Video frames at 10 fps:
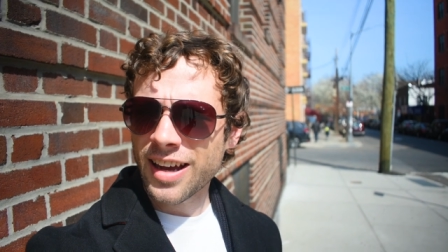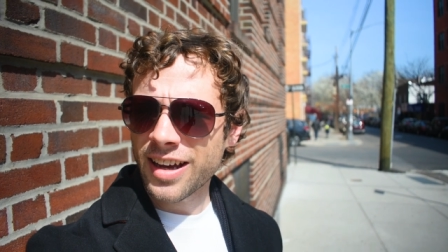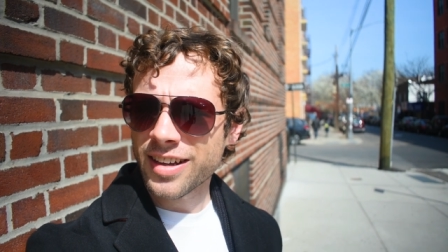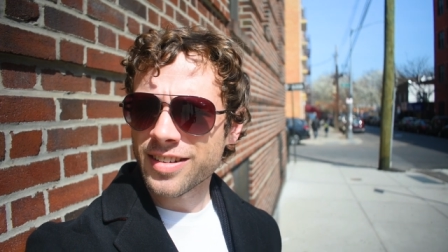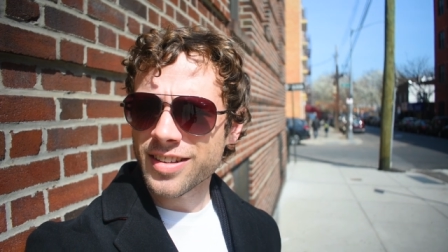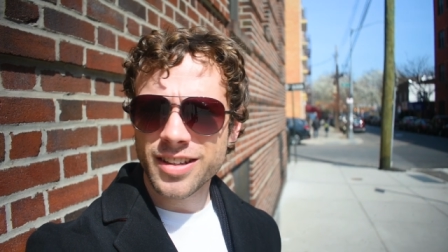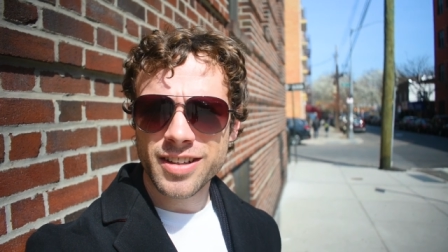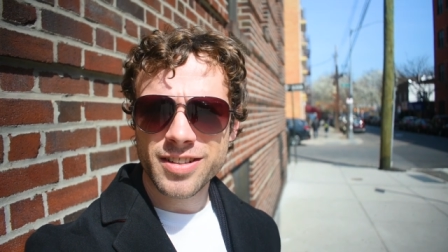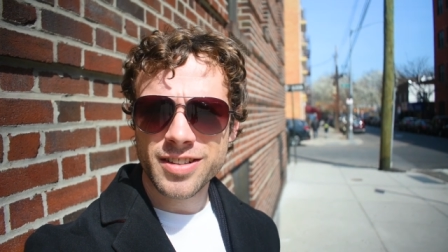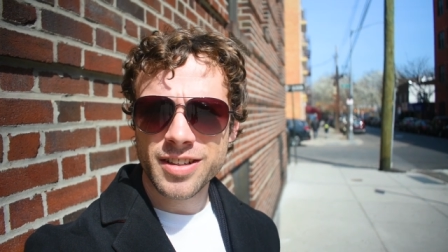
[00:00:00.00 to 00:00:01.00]

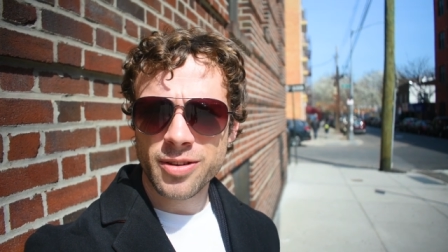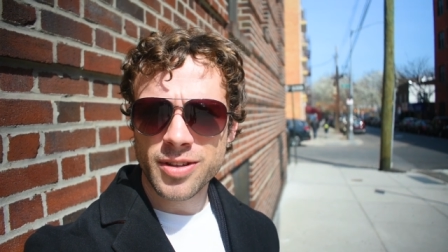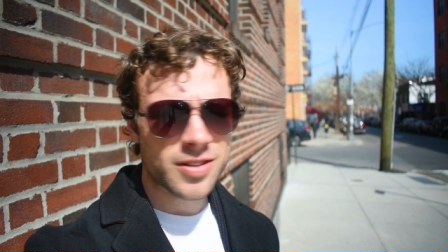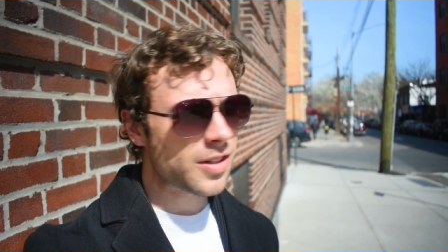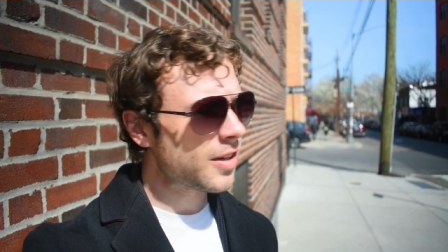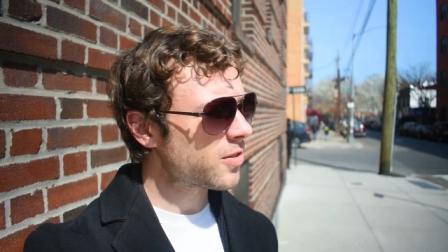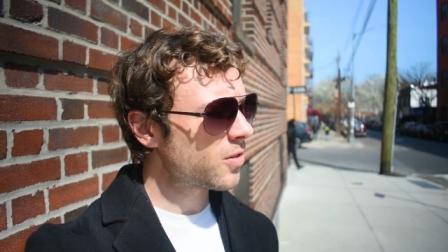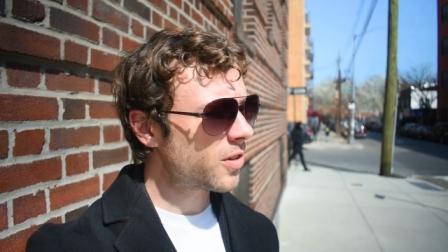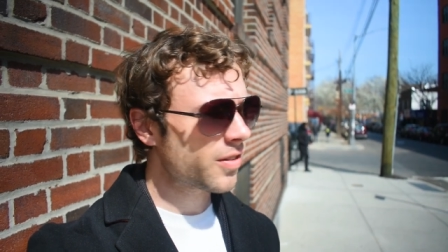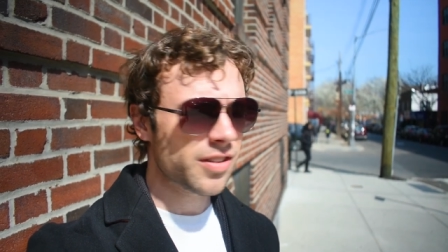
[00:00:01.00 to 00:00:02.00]
and see how the city has
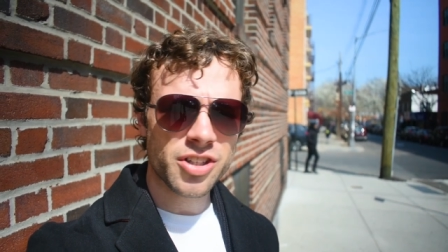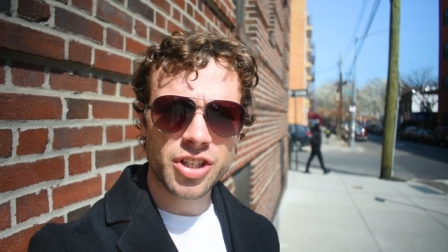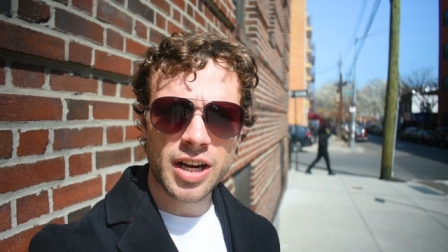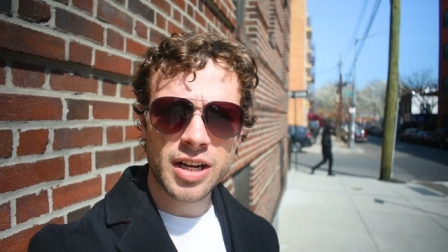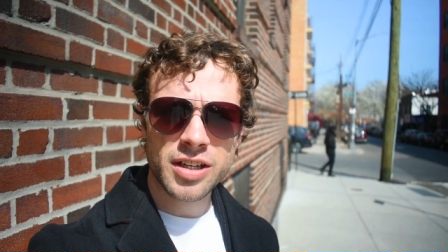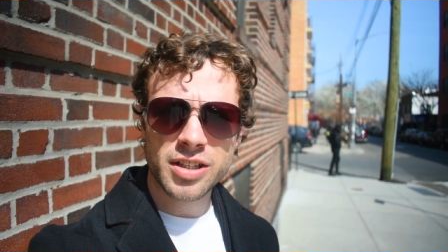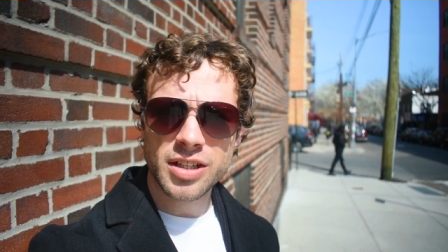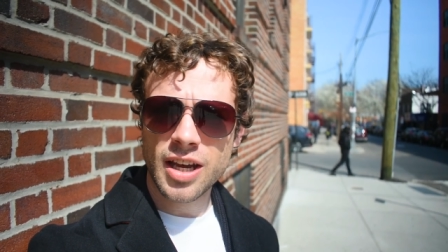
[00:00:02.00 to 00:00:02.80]
looked and changed